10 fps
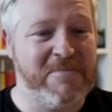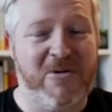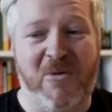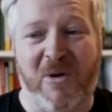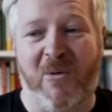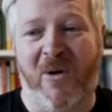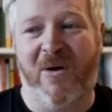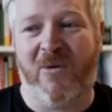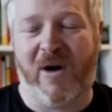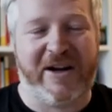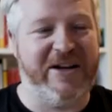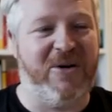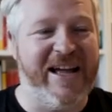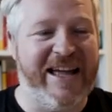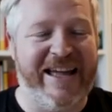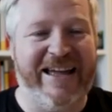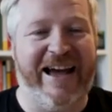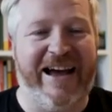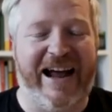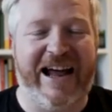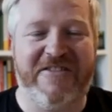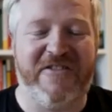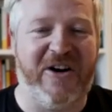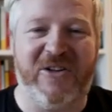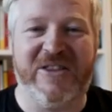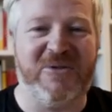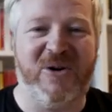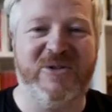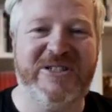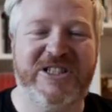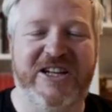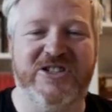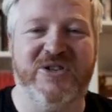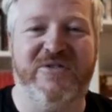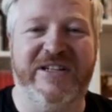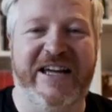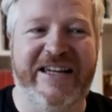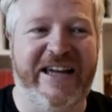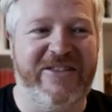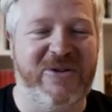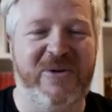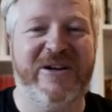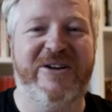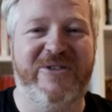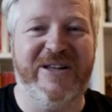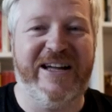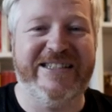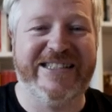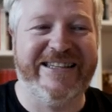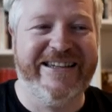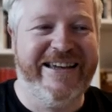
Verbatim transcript: people were working away and I felt like the world had changed overnight and no one had realized.